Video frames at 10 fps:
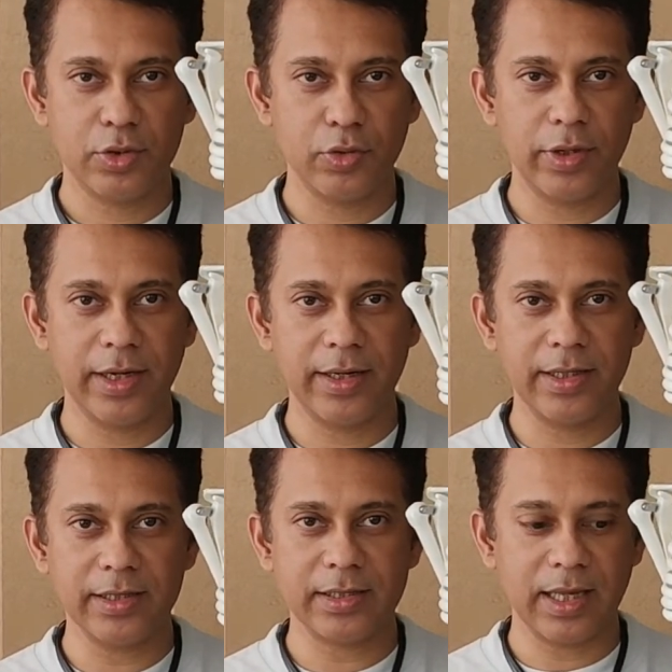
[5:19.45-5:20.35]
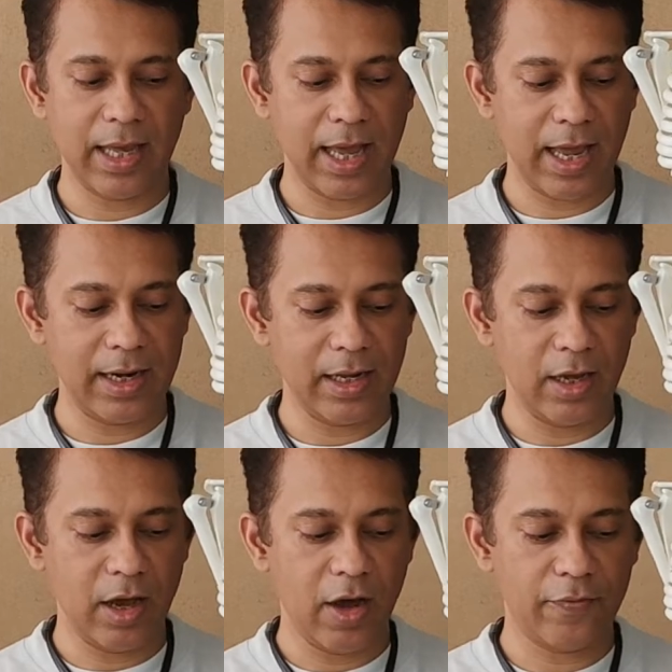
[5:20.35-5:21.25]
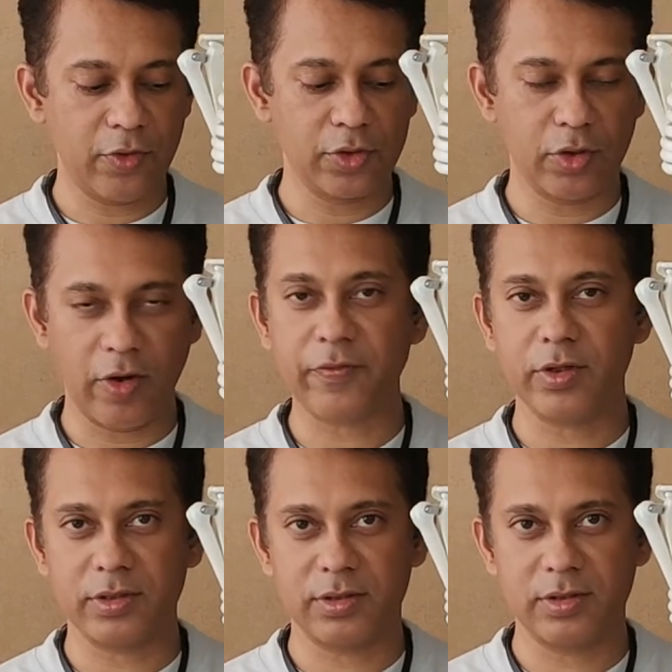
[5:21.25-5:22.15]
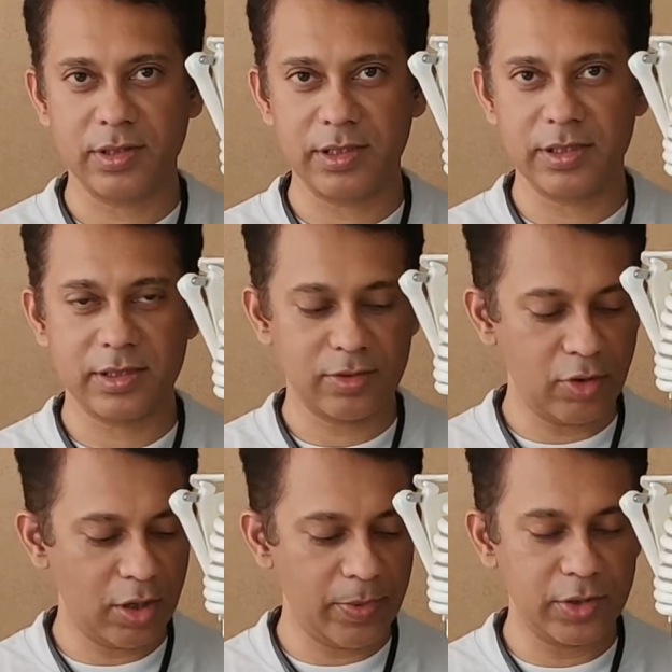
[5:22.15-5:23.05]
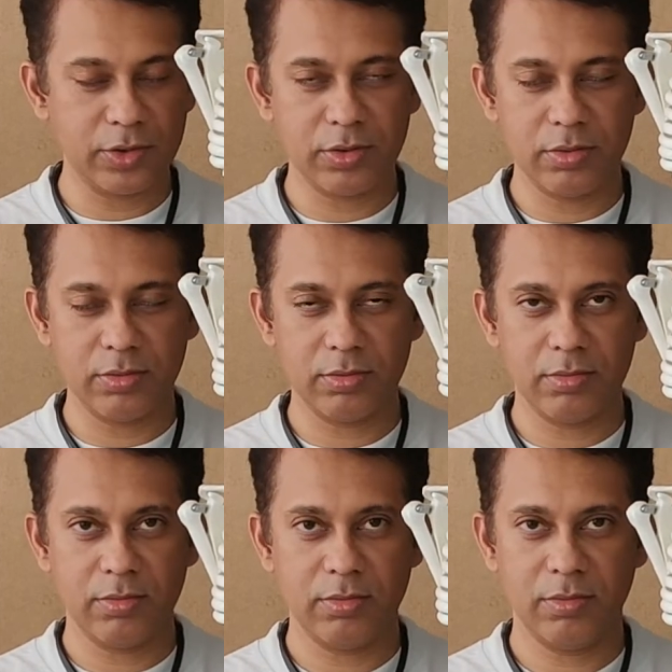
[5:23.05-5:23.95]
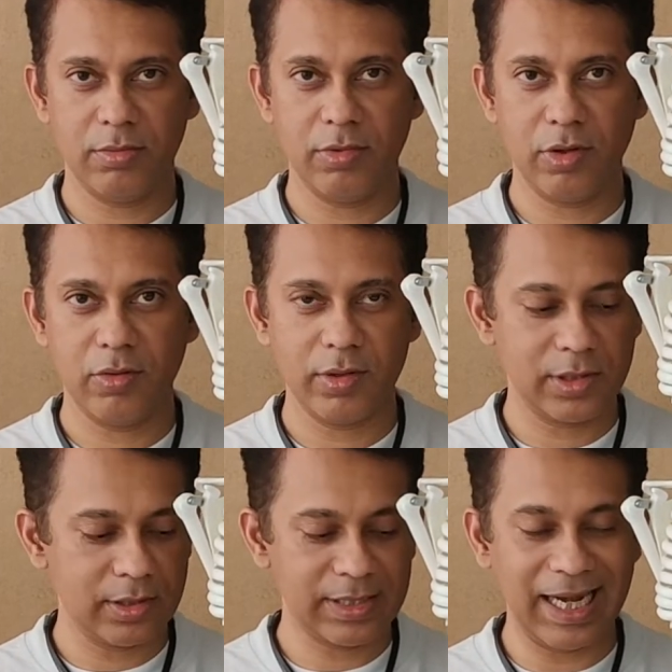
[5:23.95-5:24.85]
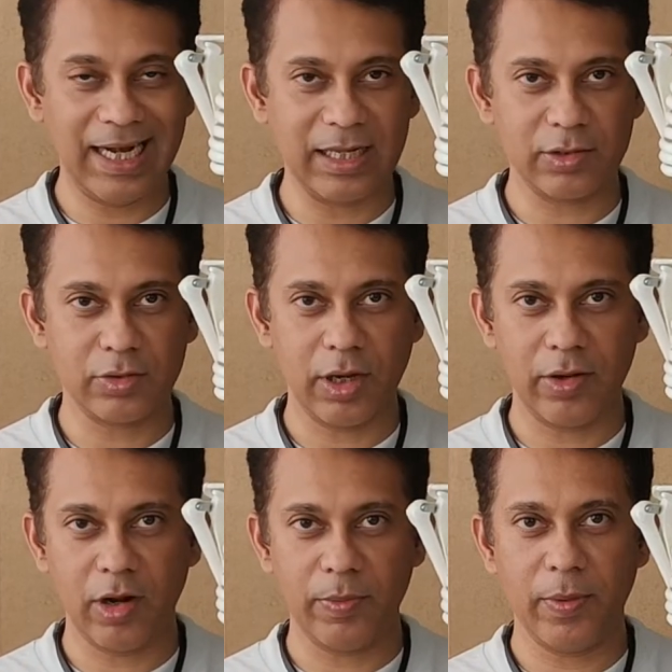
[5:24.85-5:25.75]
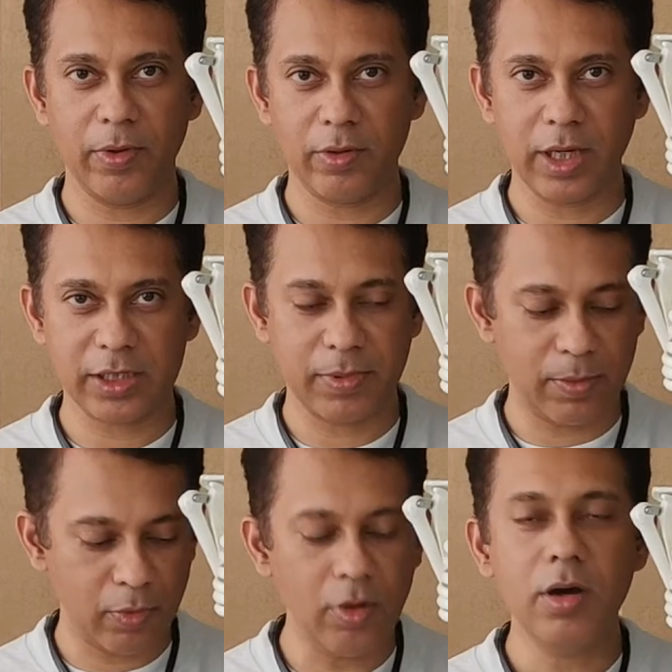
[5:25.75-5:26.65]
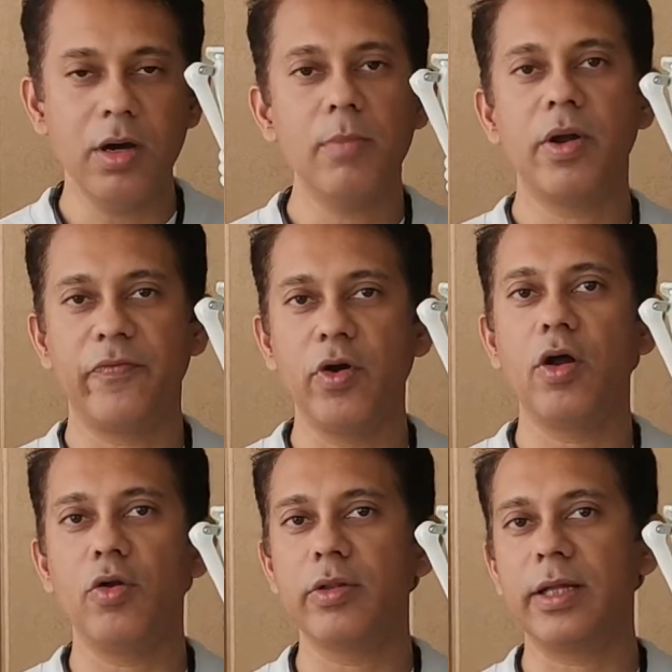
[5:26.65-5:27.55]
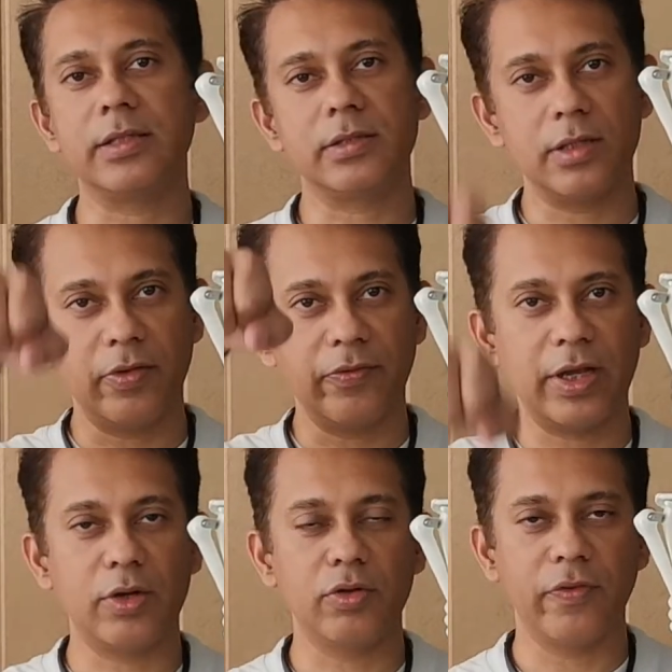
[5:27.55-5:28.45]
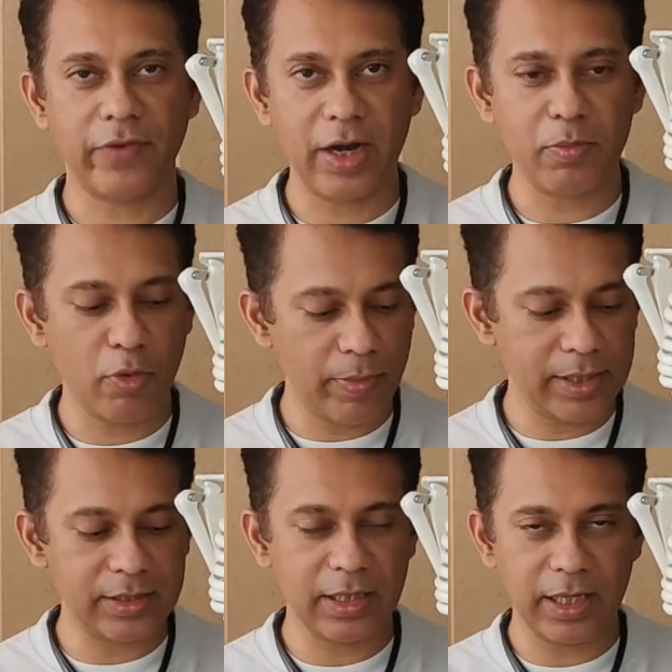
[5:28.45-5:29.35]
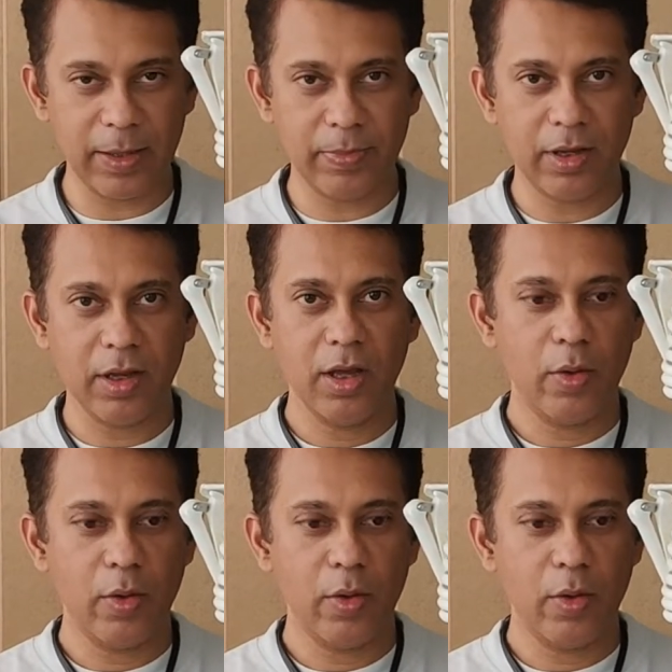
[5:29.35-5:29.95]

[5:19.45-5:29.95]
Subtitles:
2 degrees, and of course this is going to be, it's a skeleton, so I will not be able to explain more. But we all know that we can do the front movements in the hip,